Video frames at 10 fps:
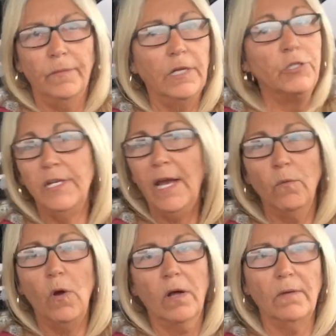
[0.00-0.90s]
because you
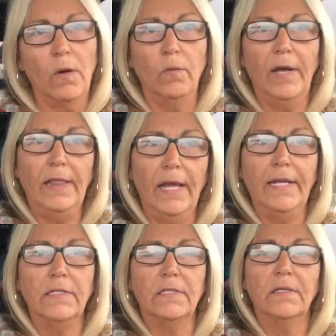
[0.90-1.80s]
can't walk around with white
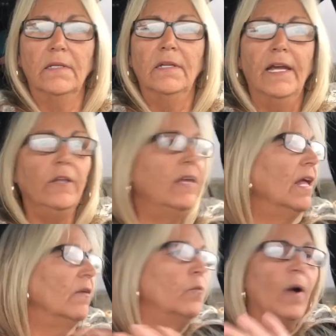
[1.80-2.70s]
lights. You
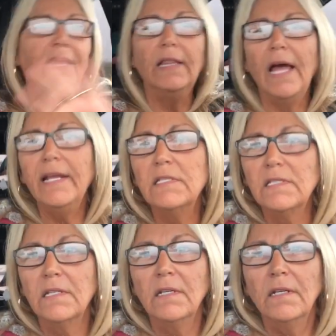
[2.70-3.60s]
can't have white
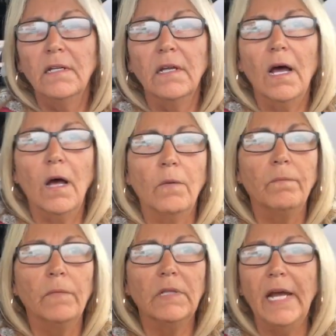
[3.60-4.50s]
lights
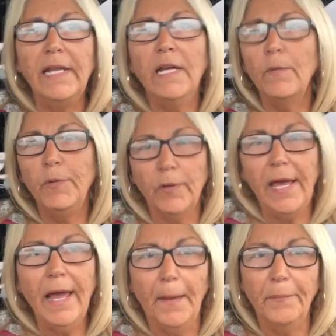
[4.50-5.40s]
lighting up your
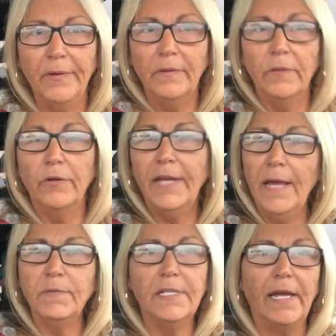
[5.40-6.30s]
camp, your
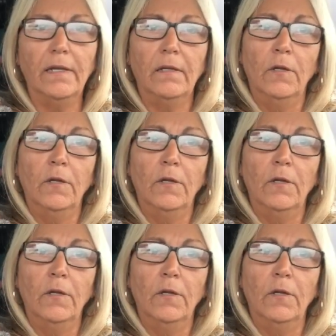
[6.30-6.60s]
campsite.